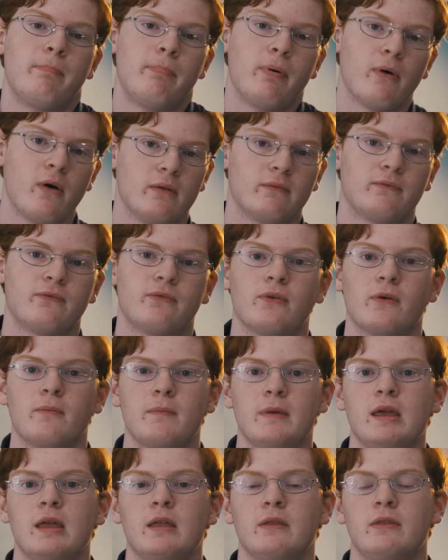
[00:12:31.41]
but for
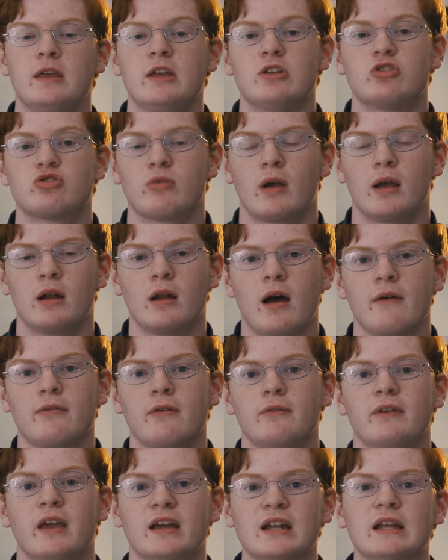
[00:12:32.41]
me, the trade-off
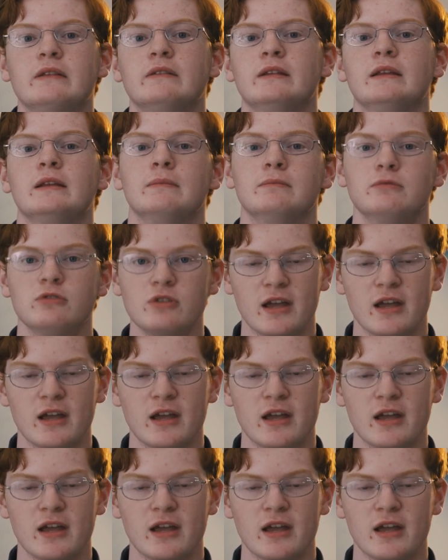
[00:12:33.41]
of getting the